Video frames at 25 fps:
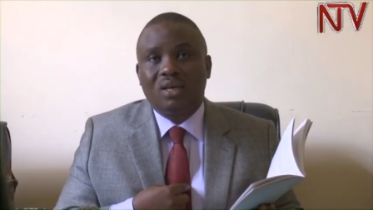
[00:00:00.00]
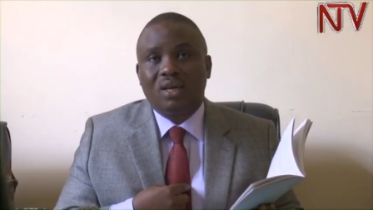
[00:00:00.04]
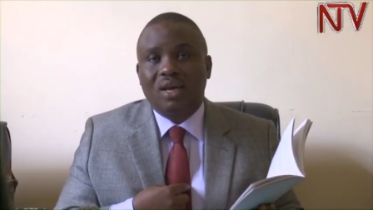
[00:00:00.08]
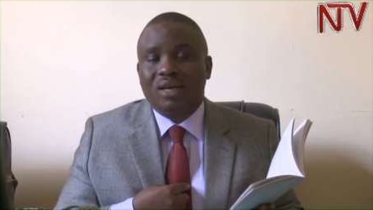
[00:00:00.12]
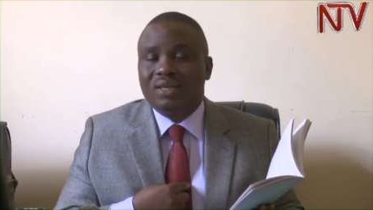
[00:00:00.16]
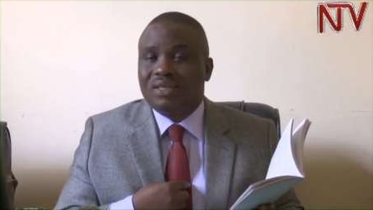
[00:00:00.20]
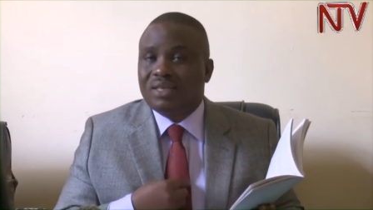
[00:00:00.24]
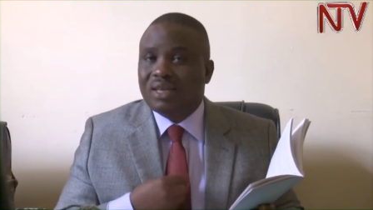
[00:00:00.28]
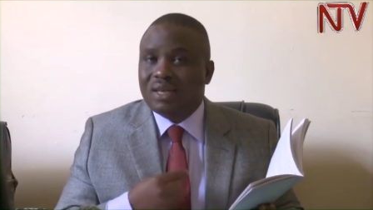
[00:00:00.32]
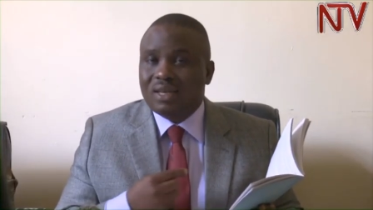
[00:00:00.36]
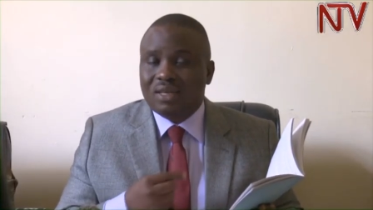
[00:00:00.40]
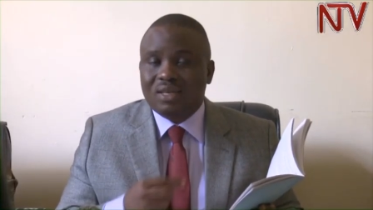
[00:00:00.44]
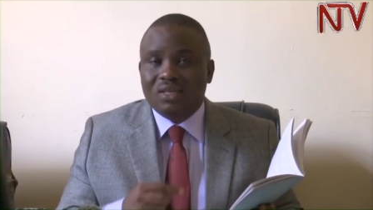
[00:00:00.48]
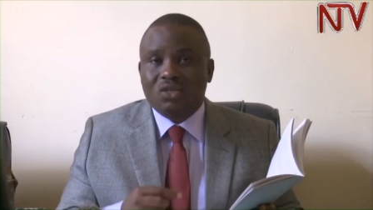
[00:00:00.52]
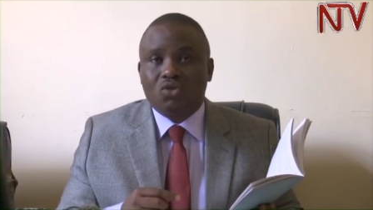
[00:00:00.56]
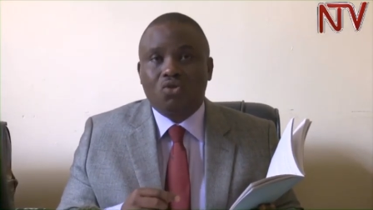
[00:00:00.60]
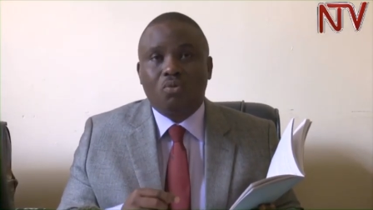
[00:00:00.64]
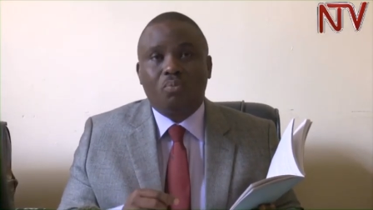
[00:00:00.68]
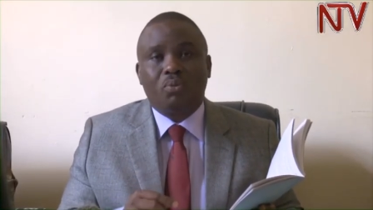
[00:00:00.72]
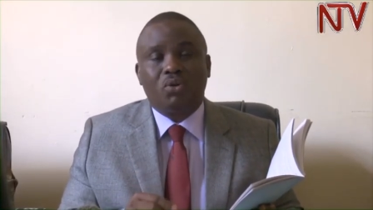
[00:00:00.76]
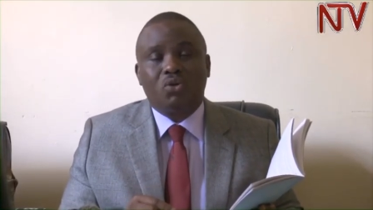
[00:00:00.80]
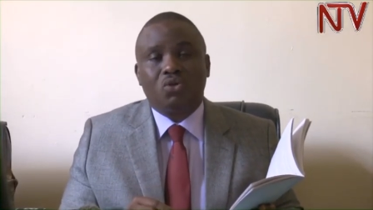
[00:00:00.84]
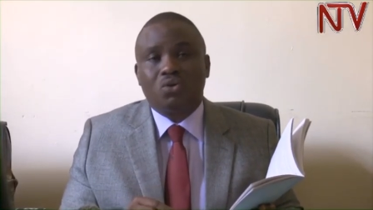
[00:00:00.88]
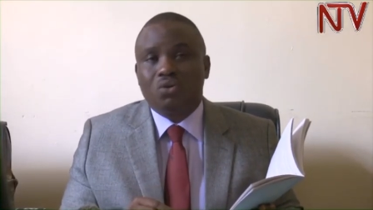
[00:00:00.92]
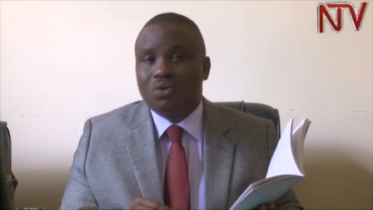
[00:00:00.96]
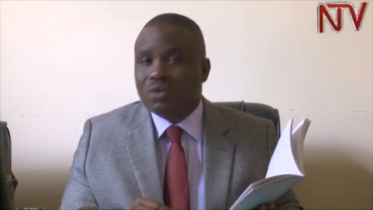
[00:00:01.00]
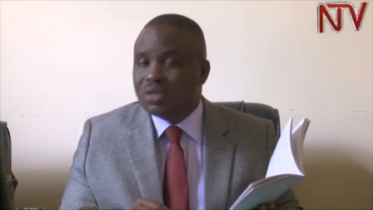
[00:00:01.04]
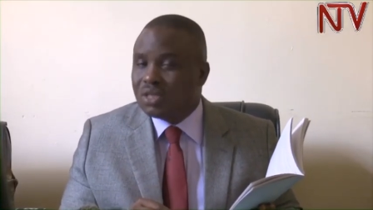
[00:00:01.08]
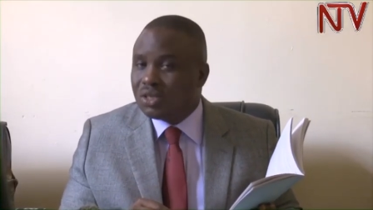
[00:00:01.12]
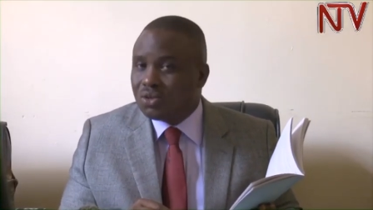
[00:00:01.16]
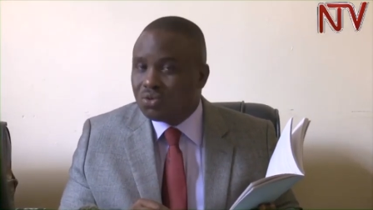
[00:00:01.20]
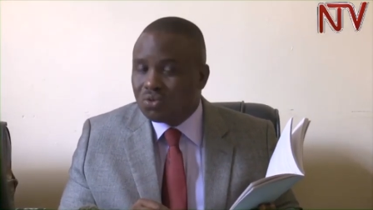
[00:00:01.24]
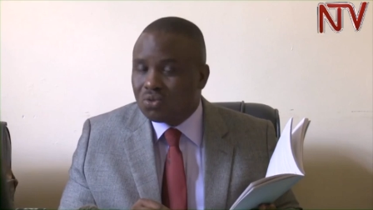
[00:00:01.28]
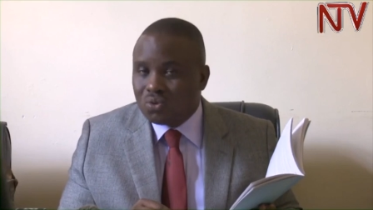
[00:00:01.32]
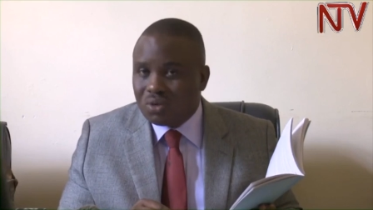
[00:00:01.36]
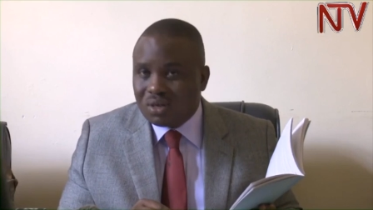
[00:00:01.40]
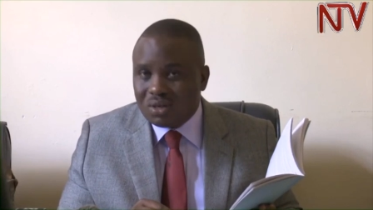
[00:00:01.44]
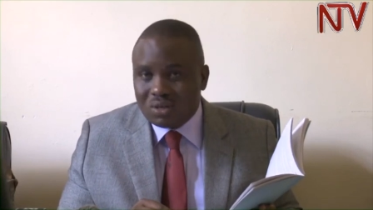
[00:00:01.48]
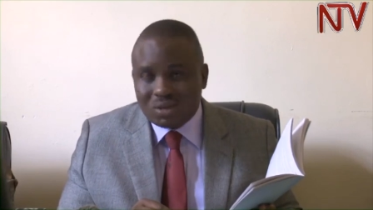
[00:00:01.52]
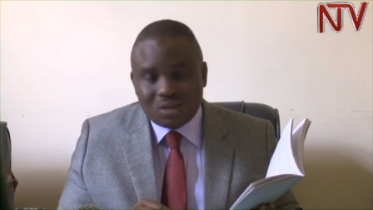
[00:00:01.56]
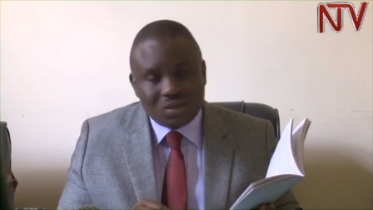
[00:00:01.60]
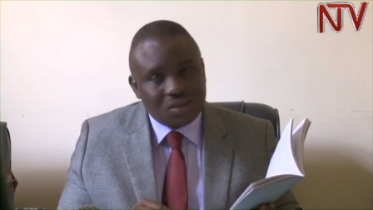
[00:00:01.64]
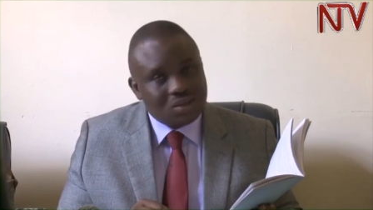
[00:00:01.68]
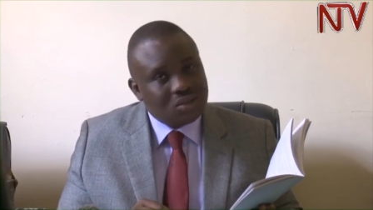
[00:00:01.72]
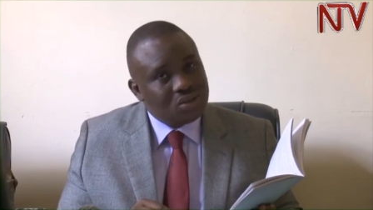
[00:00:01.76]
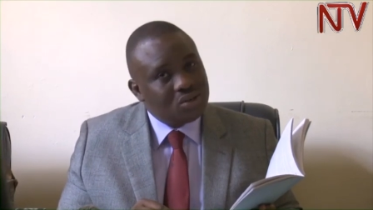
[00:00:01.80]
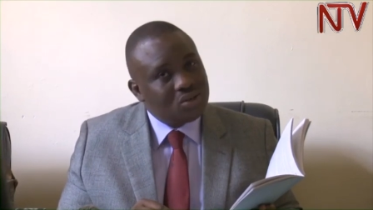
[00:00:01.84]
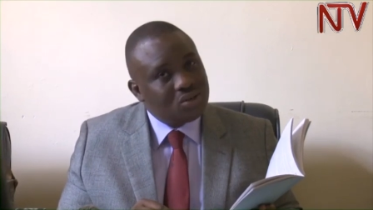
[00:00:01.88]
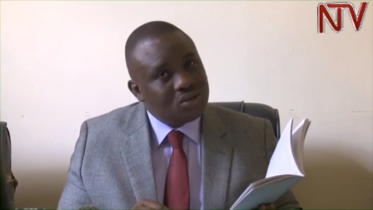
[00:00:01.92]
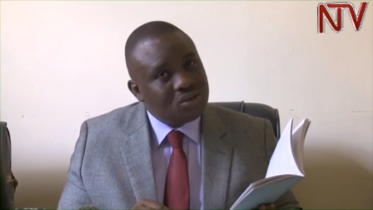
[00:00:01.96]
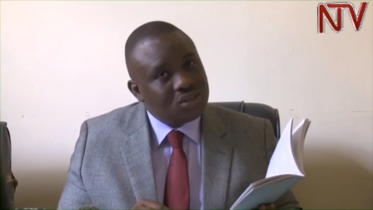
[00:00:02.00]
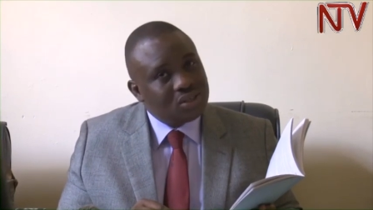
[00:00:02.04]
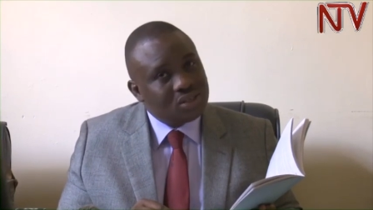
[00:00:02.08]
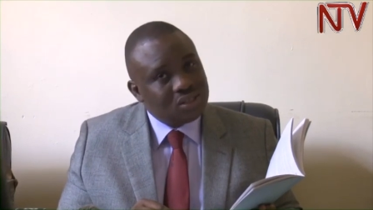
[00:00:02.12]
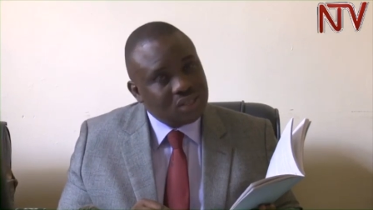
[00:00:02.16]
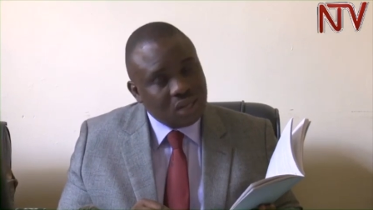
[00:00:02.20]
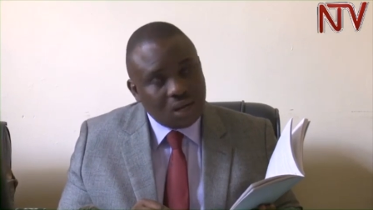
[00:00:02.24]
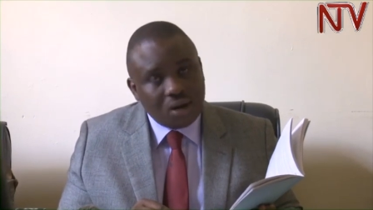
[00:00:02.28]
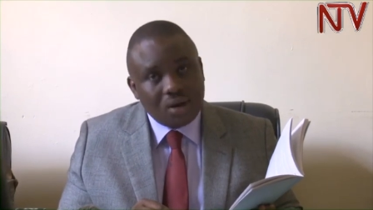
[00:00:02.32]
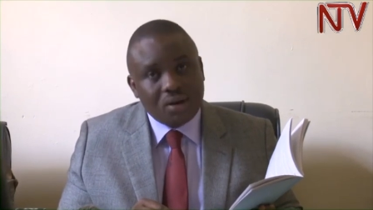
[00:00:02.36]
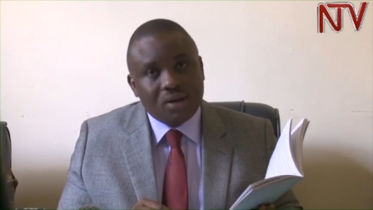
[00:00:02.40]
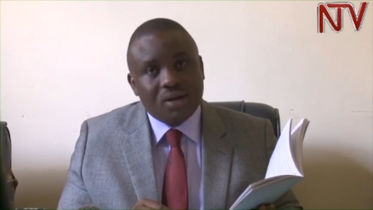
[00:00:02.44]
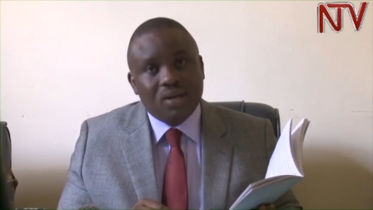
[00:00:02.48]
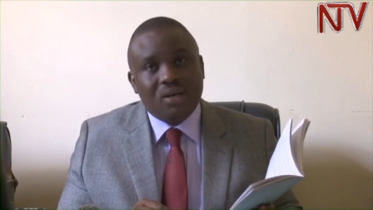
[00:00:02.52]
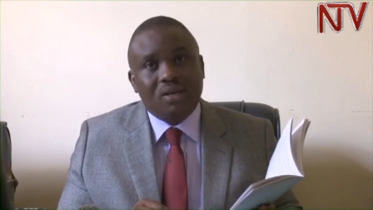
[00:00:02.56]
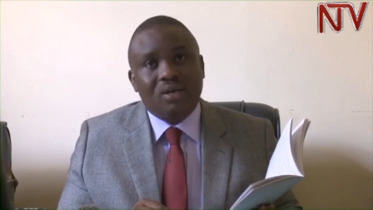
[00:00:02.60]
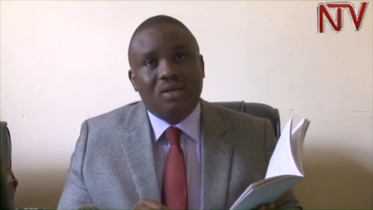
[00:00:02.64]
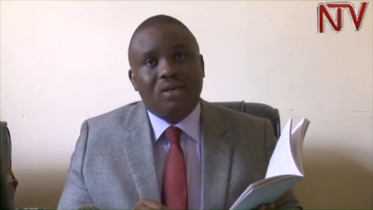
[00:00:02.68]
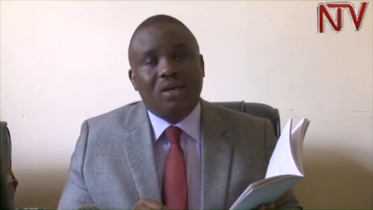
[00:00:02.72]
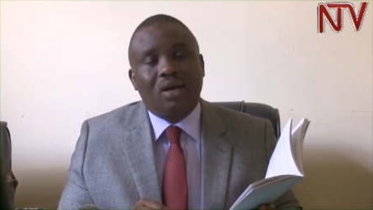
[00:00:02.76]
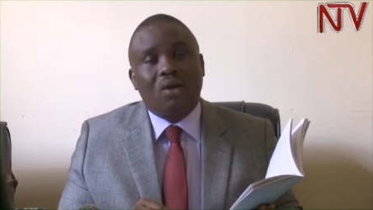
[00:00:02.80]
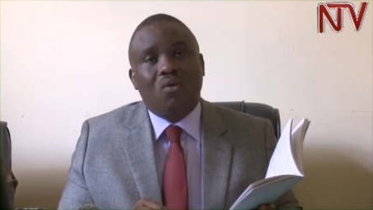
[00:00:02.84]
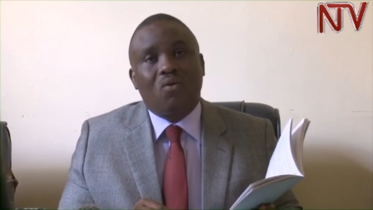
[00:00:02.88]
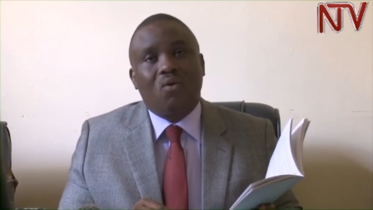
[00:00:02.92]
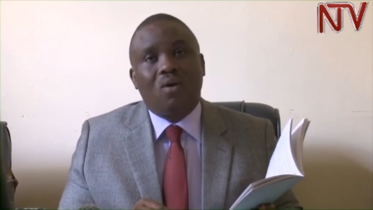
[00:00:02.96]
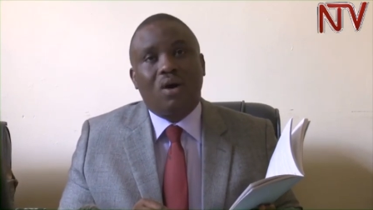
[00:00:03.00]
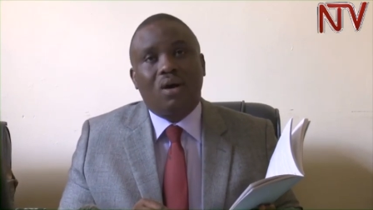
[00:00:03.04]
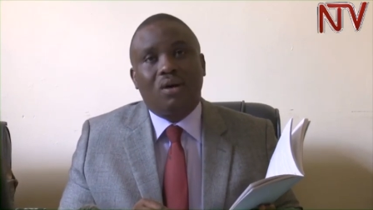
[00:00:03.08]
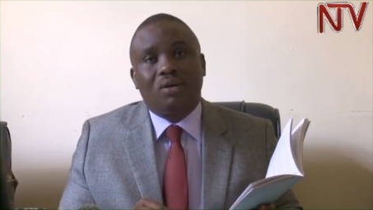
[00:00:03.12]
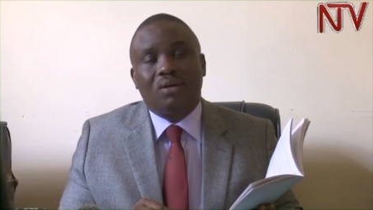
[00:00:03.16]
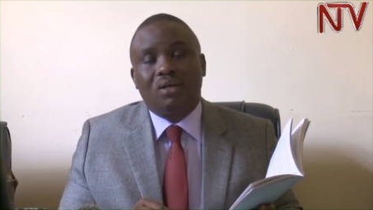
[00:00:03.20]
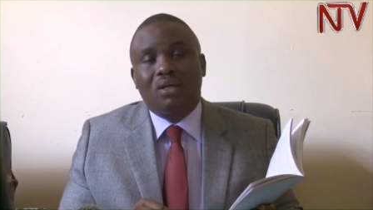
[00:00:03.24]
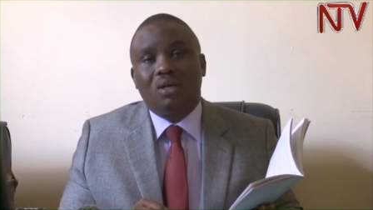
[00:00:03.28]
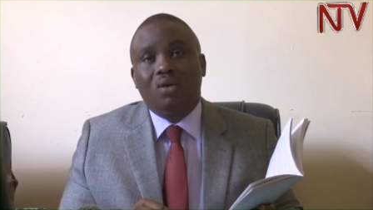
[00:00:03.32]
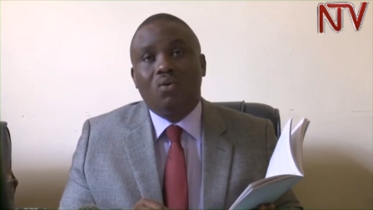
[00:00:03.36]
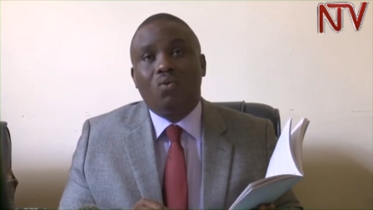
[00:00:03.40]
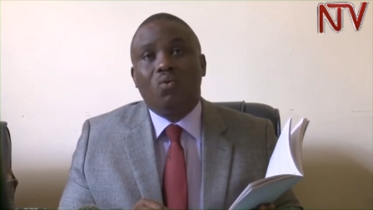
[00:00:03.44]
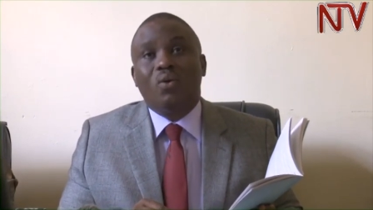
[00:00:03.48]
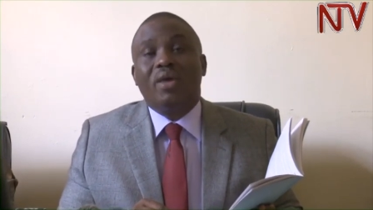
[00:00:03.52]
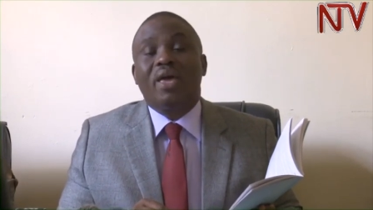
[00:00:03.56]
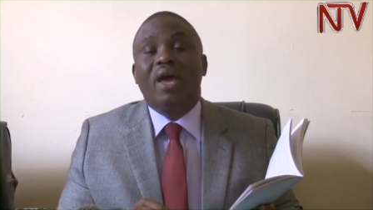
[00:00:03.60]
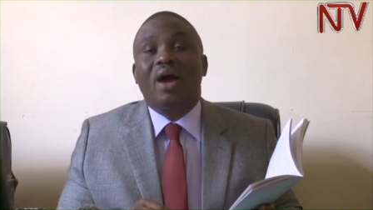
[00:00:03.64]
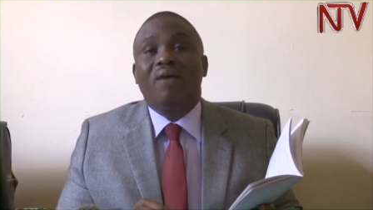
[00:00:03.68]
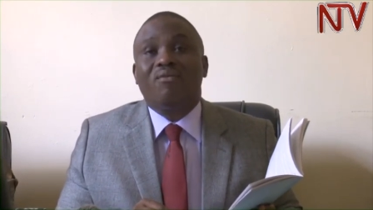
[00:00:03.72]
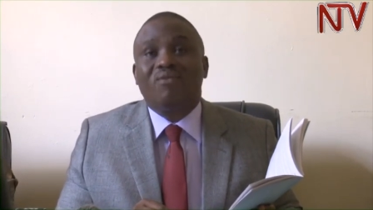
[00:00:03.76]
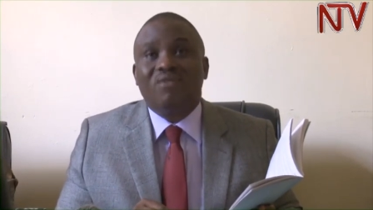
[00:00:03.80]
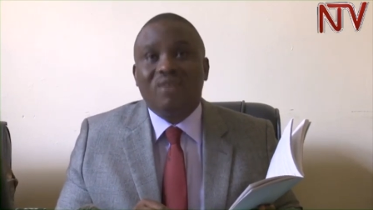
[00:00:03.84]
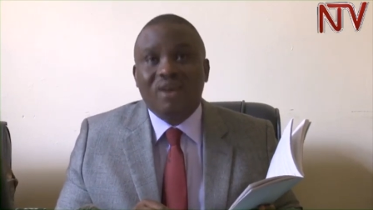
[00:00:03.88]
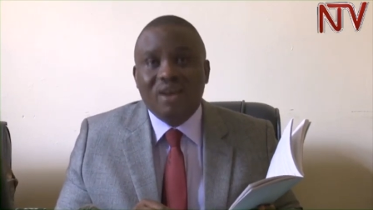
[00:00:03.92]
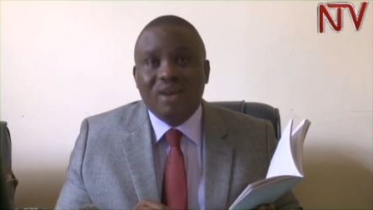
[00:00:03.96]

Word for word: I take this opportunity to tell the entire world, we have